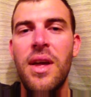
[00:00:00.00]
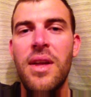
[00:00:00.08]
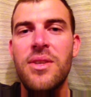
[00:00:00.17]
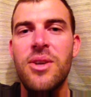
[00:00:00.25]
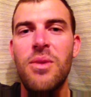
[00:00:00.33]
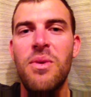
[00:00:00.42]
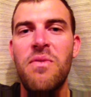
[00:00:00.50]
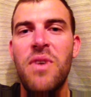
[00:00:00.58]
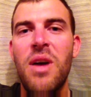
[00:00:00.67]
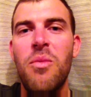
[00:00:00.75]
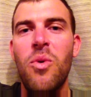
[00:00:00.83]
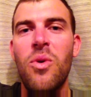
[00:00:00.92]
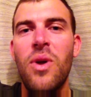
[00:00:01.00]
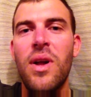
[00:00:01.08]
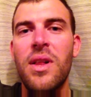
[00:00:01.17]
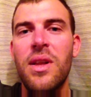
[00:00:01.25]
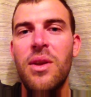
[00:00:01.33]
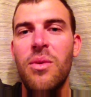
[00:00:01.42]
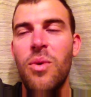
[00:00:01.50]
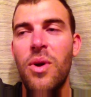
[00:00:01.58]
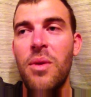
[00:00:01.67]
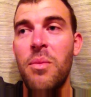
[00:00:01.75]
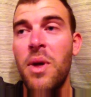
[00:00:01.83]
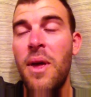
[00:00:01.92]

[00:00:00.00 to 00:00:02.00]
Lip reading: It's going to be far more likely to want to